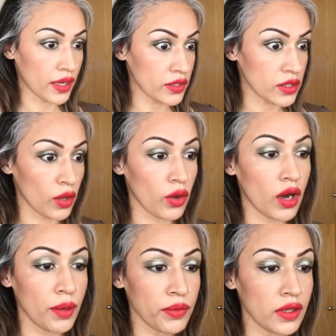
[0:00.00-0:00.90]
so
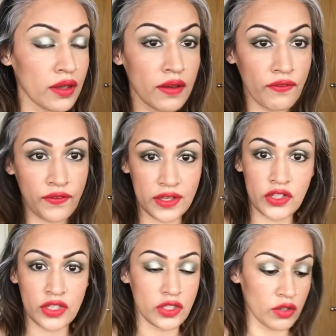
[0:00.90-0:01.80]
I'm gonna finish
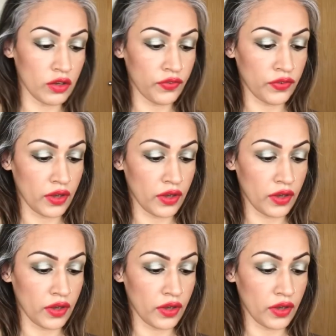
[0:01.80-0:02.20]
this off.